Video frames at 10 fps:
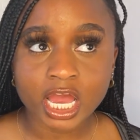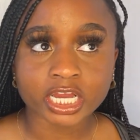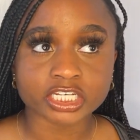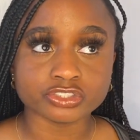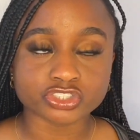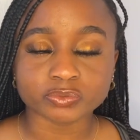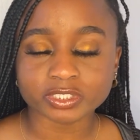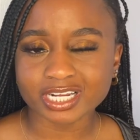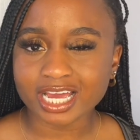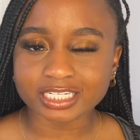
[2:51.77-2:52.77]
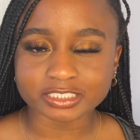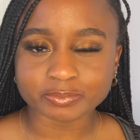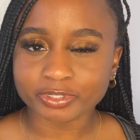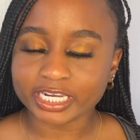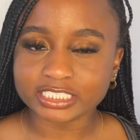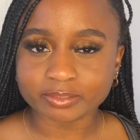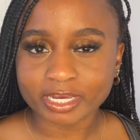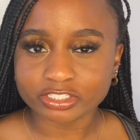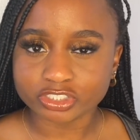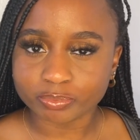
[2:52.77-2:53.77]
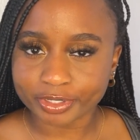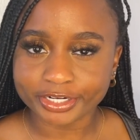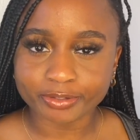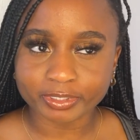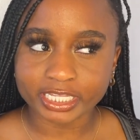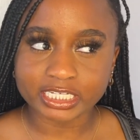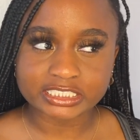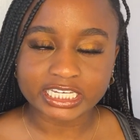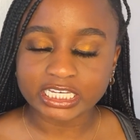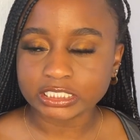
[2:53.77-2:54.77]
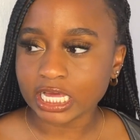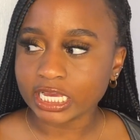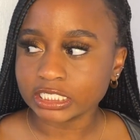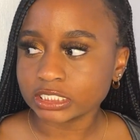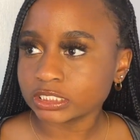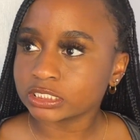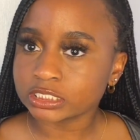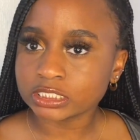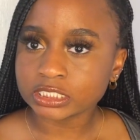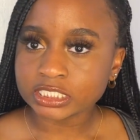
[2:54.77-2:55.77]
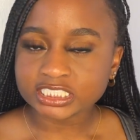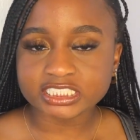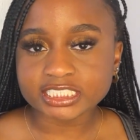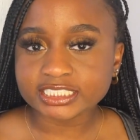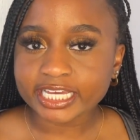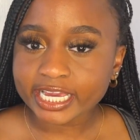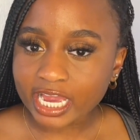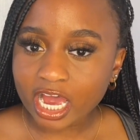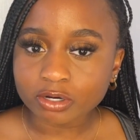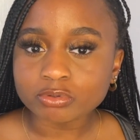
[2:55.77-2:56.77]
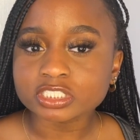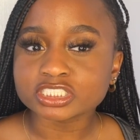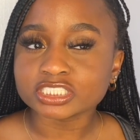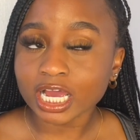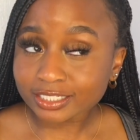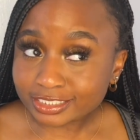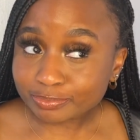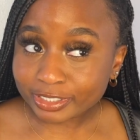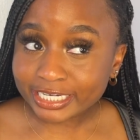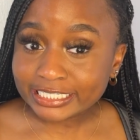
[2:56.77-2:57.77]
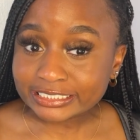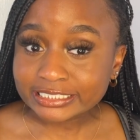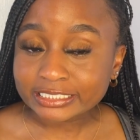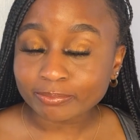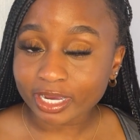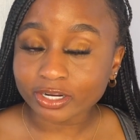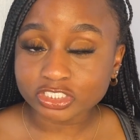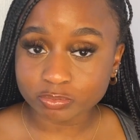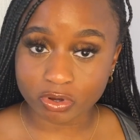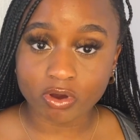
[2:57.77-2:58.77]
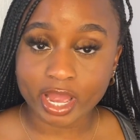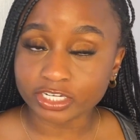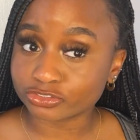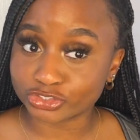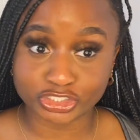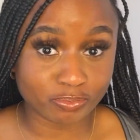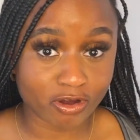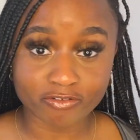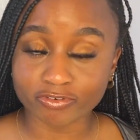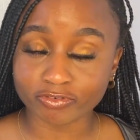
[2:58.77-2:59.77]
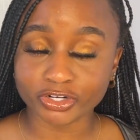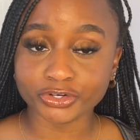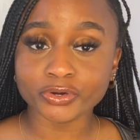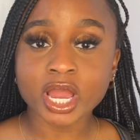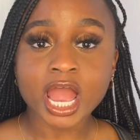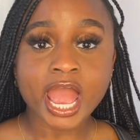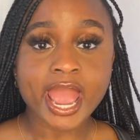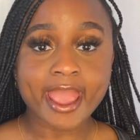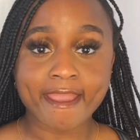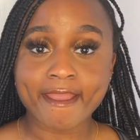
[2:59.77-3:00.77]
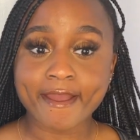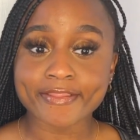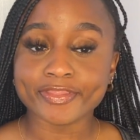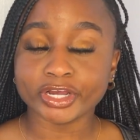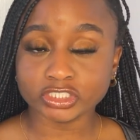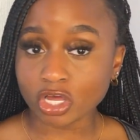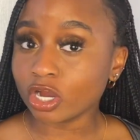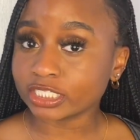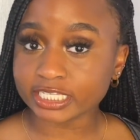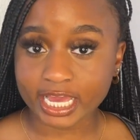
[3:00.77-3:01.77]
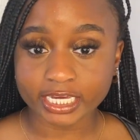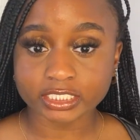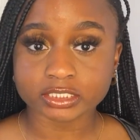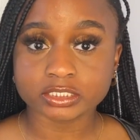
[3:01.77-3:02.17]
Because usually with knotless braids, it depends on your braider, but they could take like 6 to 8 hours knotless braids. Mine are small, extra small for real. And they're long as heck.